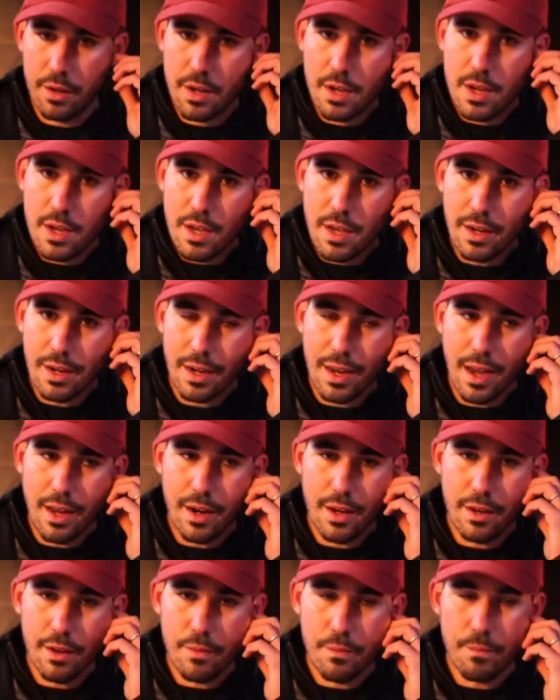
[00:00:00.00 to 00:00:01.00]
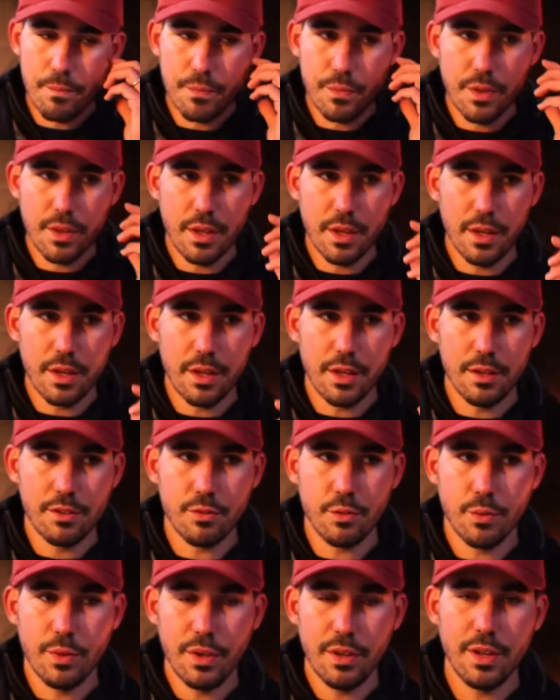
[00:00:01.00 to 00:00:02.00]
And
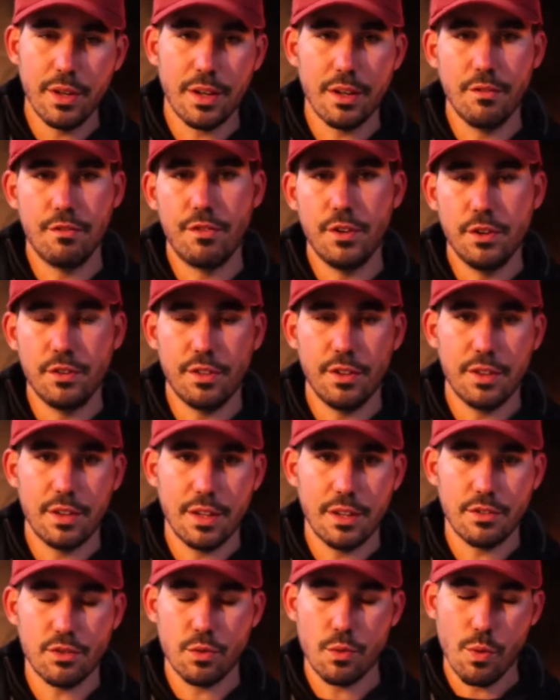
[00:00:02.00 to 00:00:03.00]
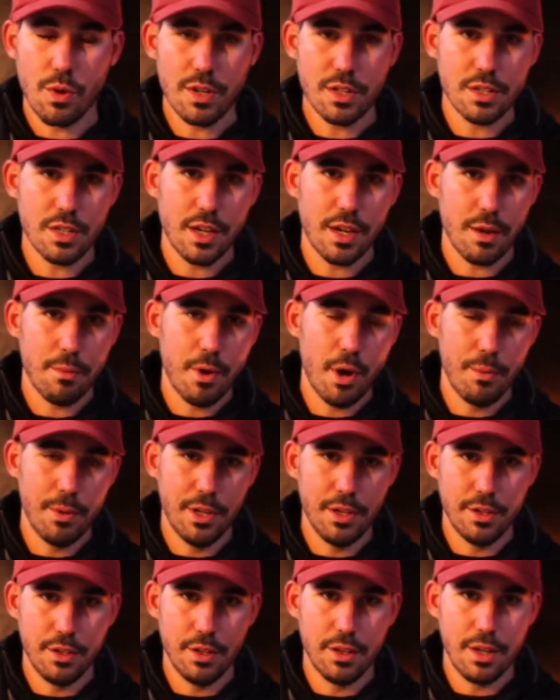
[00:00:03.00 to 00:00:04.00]
it's really a confusing thing. So we wanted to take a
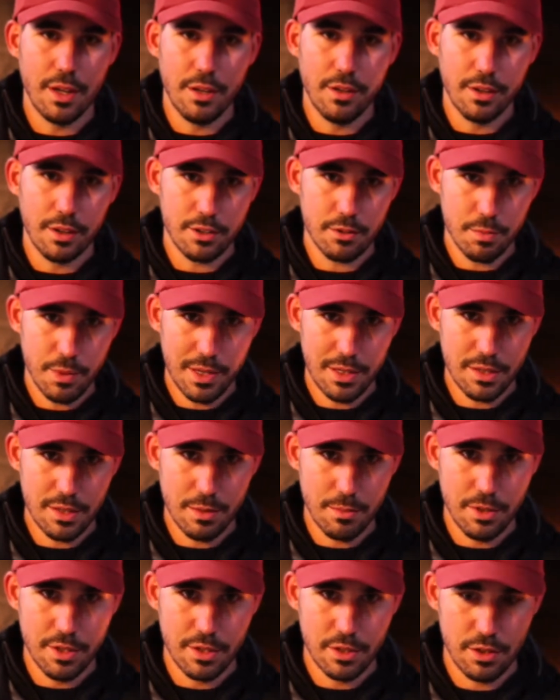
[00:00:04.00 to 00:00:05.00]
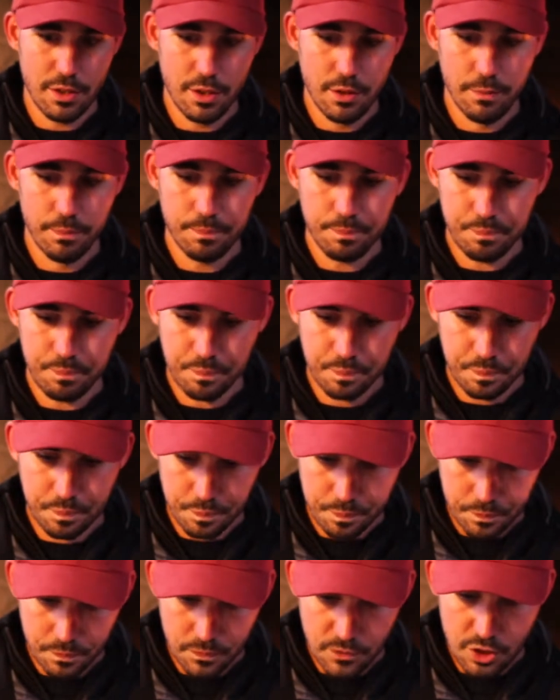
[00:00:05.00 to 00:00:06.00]
moment and explain some of this to you.
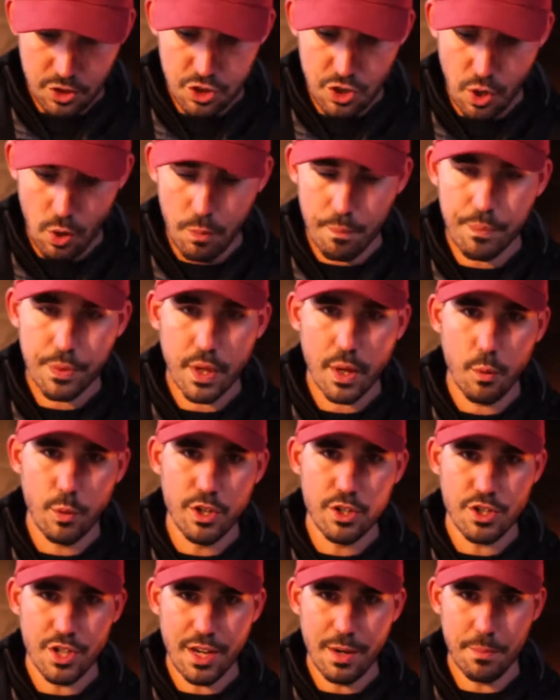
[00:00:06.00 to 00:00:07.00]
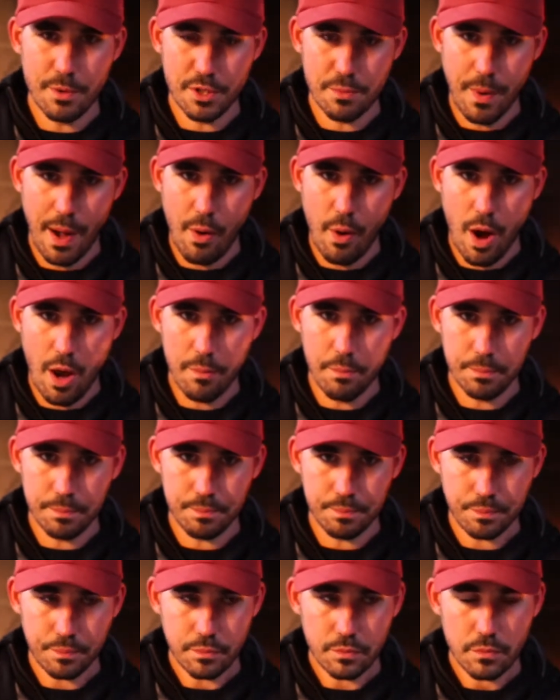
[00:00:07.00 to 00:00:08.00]
So when you're setting up a Spey rod,
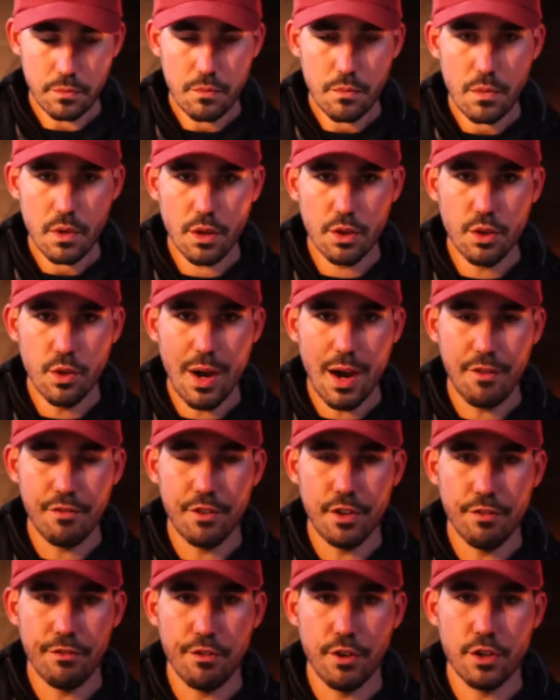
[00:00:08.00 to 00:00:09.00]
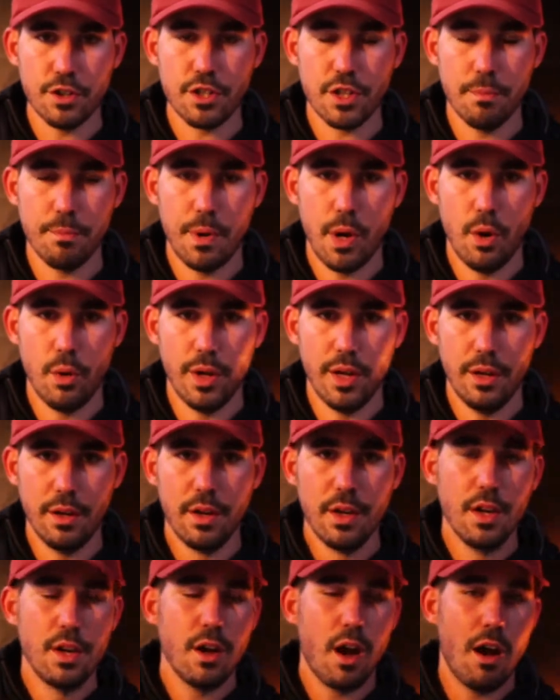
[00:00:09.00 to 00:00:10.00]
you have your first
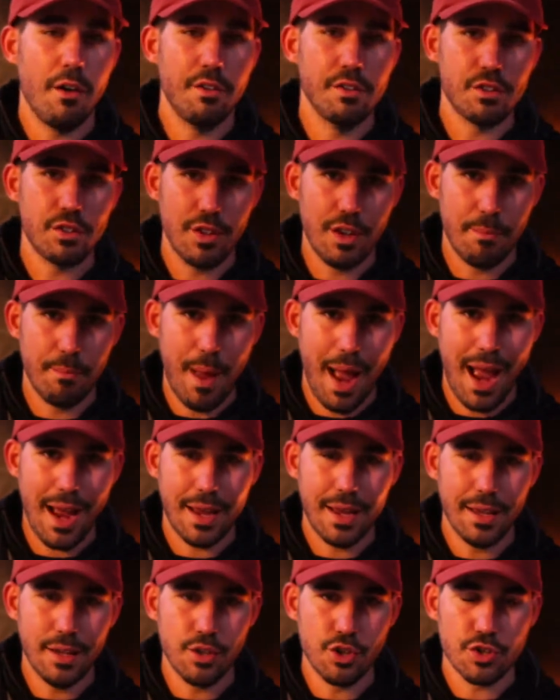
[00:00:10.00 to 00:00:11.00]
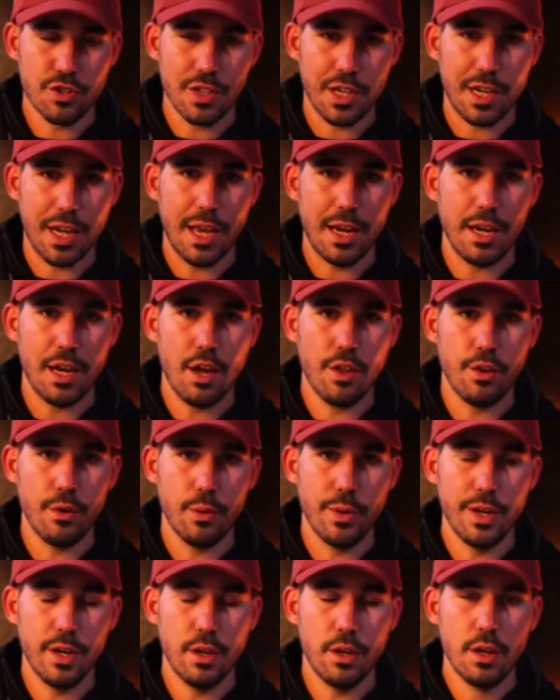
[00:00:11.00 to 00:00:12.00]
component, obviously a backing, just like any
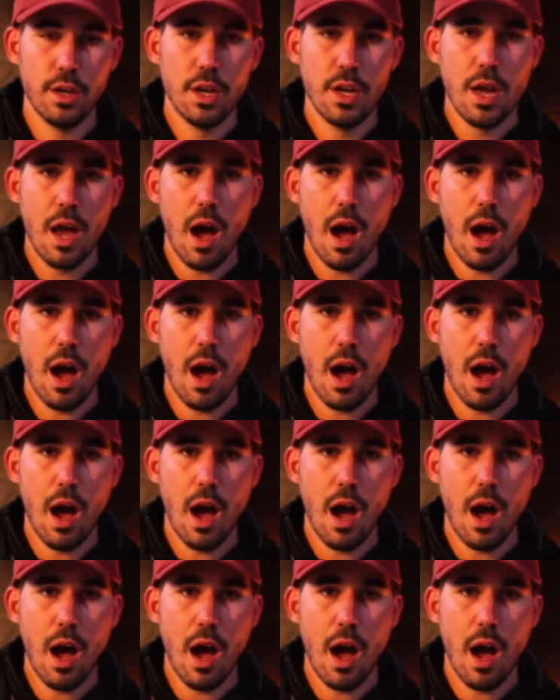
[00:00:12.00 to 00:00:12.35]
other reel,